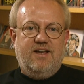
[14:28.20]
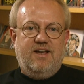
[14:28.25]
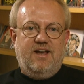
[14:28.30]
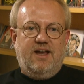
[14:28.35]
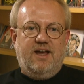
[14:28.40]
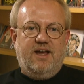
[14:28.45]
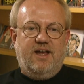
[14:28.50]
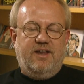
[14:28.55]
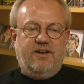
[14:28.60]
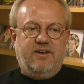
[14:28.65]

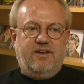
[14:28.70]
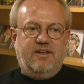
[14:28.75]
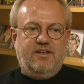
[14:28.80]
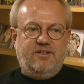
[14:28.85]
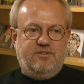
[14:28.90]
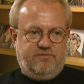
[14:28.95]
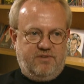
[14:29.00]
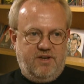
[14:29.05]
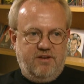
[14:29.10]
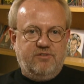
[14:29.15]
and
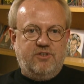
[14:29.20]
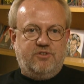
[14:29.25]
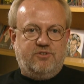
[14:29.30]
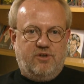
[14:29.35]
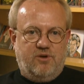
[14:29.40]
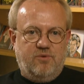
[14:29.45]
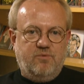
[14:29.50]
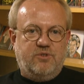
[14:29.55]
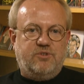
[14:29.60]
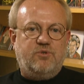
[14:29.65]
his favorite
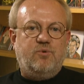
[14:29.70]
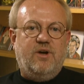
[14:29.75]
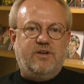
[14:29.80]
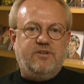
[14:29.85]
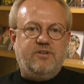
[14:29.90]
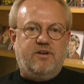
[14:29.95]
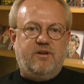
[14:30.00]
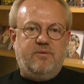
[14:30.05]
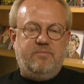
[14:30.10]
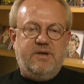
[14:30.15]
song was
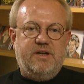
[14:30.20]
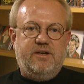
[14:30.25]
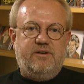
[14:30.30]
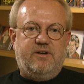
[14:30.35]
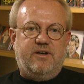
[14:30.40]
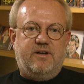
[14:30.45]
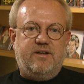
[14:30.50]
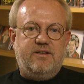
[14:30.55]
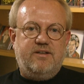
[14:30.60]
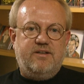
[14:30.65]

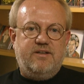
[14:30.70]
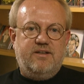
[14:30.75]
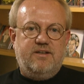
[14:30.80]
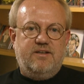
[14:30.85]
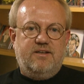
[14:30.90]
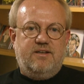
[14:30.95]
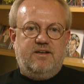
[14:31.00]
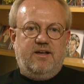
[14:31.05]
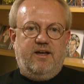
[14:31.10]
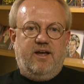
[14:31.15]
Guantanamera.
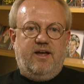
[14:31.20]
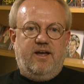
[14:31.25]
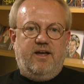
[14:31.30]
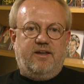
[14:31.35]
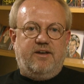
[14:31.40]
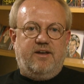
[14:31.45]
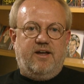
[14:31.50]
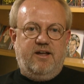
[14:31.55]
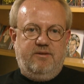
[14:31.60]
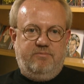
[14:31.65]

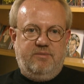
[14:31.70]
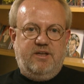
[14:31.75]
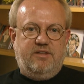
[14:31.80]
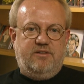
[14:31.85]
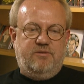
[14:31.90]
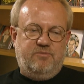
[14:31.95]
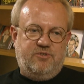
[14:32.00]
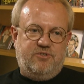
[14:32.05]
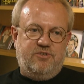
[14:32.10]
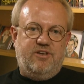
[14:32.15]
And I made
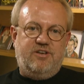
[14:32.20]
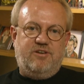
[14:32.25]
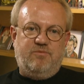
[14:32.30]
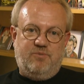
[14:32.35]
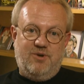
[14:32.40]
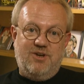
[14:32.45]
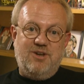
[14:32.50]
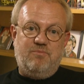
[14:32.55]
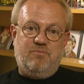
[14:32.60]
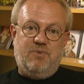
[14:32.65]
the mistake of
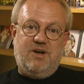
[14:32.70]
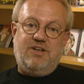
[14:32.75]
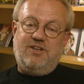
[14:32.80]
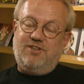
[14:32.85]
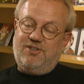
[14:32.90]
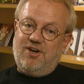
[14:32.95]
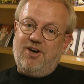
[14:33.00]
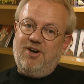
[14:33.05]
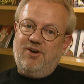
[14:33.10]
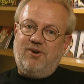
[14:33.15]
bringing my
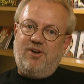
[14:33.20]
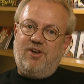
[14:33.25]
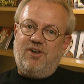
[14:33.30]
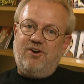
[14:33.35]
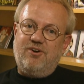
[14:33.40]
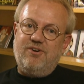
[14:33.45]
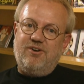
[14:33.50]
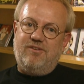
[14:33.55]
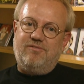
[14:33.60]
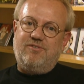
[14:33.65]
guitar
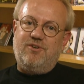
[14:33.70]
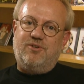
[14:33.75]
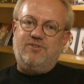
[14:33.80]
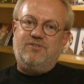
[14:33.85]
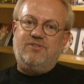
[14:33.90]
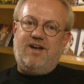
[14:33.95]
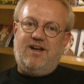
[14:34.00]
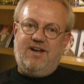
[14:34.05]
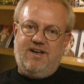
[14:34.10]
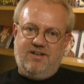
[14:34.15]
along, and of
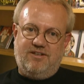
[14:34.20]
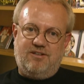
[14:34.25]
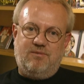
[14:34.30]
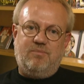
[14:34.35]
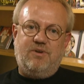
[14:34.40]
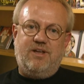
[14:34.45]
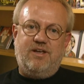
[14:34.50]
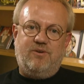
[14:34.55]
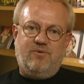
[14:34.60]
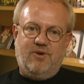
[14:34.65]
course I had to
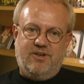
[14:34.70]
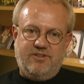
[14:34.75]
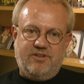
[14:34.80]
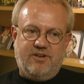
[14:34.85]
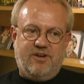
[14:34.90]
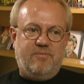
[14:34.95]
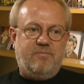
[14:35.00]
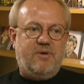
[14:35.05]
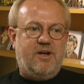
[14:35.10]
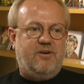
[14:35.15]
play
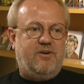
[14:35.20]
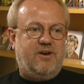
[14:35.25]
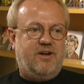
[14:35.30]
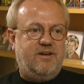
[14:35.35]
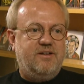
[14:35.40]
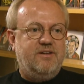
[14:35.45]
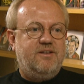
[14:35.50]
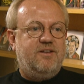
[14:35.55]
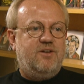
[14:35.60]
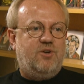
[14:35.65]
Guantanamera
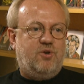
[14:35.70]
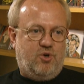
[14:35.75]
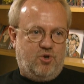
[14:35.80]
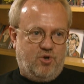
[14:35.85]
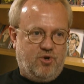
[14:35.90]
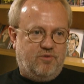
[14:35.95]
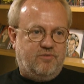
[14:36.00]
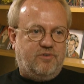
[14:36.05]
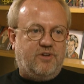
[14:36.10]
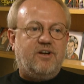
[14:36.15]

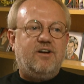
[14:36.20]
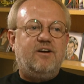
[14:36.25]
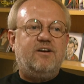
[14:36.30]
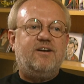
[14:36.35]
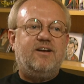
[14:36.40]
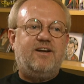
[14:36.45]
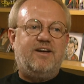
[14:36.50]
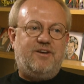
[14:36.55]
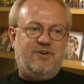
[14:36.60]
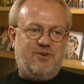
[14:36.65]
over
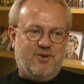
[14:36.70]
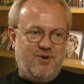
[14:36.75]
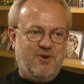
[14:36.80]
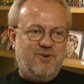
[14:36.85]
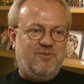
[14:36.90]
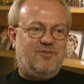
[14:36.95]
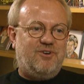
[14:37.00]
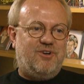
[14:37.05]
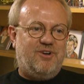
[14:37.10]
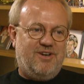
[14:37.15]
and
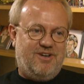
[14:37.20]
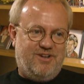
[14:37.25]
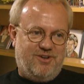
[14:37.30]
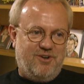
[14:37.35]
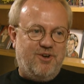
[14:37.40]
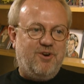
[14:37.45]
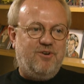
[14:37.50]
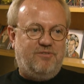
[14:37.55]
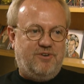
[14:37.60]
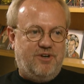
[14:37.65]
over and
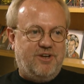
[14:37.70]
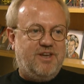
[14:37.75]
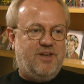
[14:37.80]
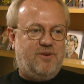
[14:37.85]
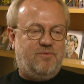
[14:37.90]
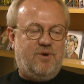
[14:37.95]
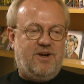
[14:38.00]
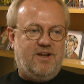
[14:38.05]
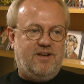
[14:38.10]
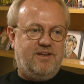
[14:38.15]
over
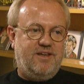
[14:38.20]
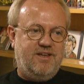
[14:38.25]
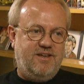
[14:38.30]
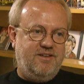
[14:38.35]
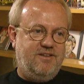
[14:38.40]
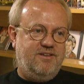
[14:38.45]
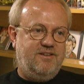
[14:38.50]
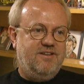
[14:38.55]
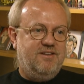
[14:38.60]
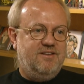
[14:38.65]
again while
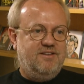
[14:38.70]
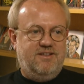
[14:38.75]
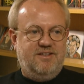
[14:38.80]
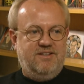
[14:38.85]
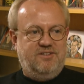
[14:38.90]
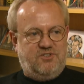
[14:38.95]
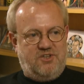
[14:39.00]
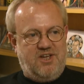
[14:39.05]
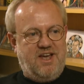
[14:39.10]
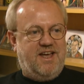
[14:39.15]
he
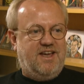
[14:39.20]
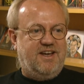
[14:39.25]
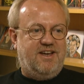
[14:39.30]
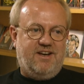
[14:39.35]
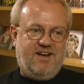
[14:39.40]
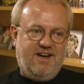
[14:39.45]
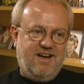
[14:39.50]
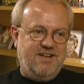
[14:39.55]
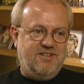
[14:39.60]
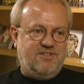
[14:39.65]
sang and
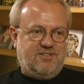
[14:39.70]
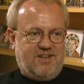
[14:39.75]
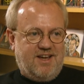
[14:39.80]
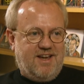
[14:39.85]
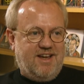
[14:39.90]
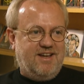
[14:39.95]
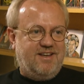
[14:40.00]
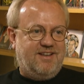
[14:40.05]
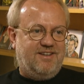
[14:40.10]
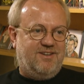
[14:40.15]
I
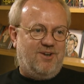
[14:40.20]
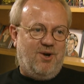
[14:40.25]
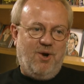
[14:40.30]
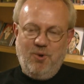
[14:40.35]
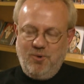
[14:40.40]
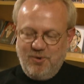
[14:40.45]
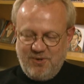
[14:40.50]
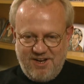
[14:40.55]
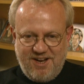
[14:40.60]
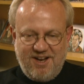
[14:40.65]
sang and the
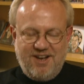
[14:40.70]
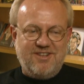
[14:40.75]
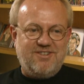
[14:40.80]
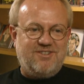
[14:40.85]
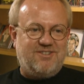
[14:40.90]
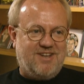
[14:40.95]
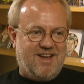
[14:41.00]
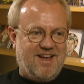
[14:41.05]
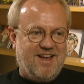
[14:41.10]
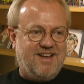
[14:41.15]
whole
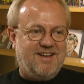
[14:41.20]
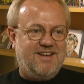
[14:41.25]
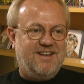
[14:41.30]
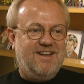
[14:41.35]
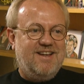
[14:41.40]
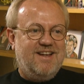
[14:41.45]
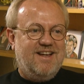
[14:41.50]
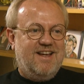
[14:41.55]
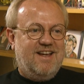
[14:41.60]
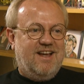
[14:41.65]
cast sang,
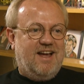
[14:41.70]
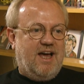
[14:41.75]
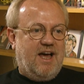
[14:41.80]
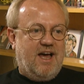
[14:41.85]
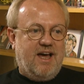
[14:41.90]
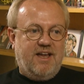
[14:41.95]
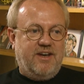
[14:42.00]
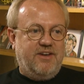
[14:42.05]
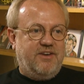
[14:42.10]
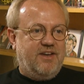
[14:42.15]

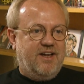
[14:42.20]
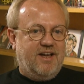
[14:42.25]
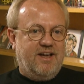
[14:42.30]
and